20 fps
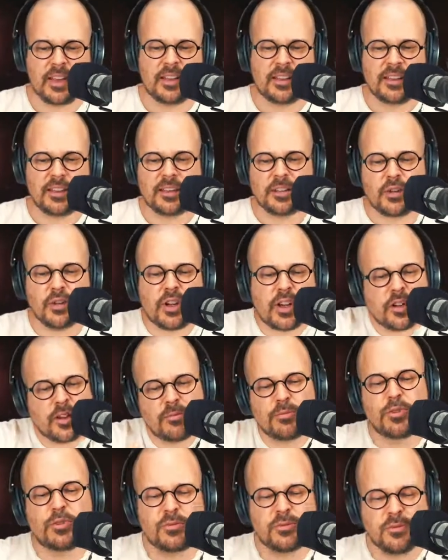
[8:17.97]
you can
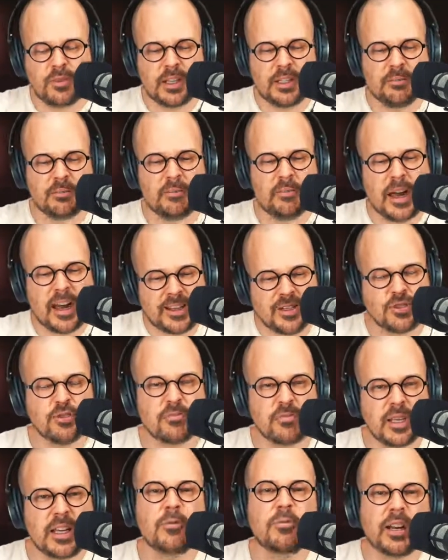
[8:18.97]
communicate back to
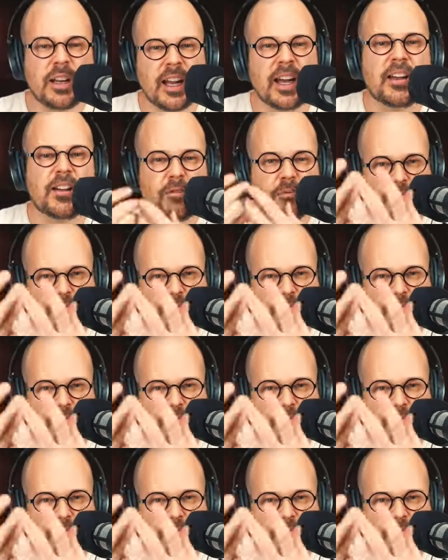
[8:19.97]
me when I